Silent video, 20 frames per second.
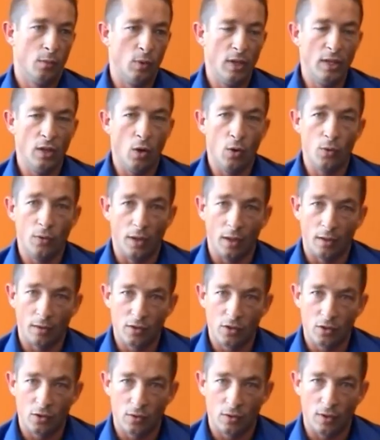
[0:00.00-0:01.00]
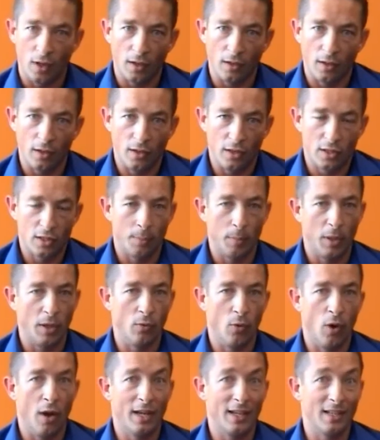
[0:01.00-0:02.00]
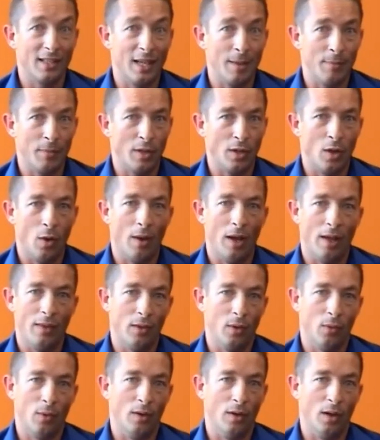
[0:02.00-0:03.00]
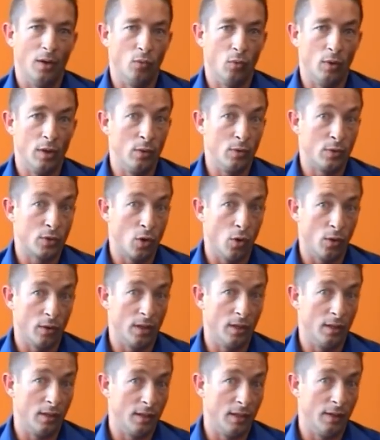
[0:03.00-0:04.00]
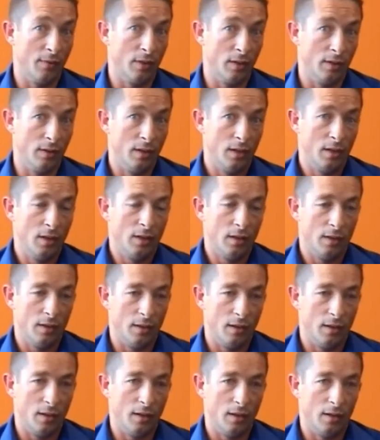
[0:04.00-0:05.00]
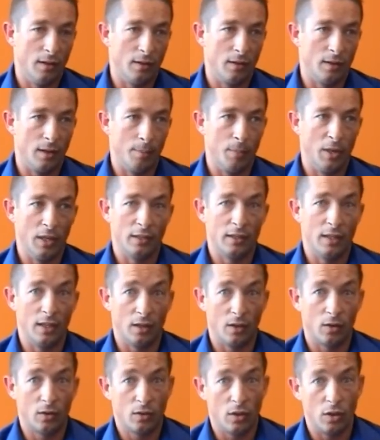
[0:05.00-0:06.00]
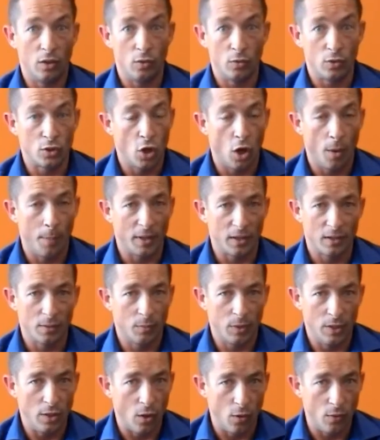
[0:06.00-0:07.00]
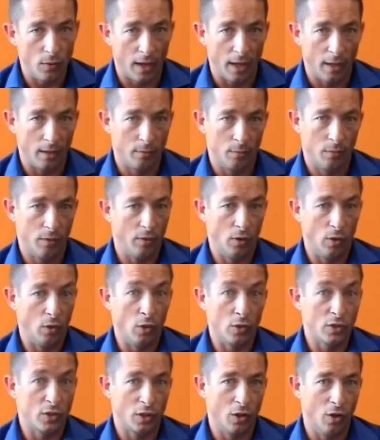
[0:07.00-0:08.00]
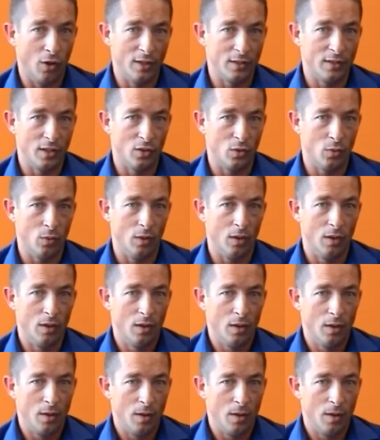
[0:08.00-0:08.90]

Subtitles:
We know that the disciplined writing team can go out there and reuse content given the ability to use topics. We know that. We've got lots of clients that do it.